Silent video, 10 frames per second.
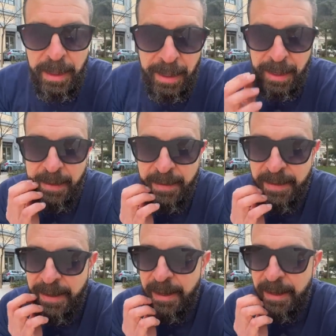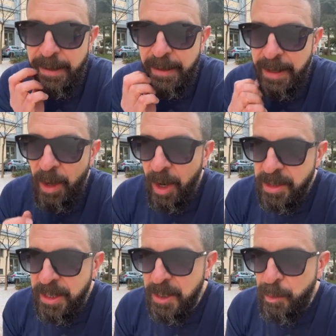and uh, in
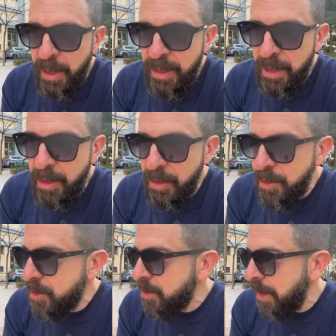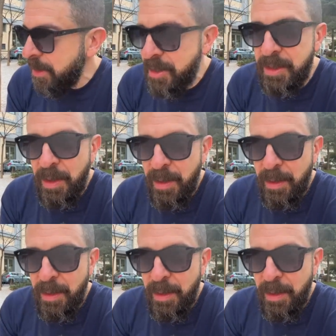RT and Sputnik News, at least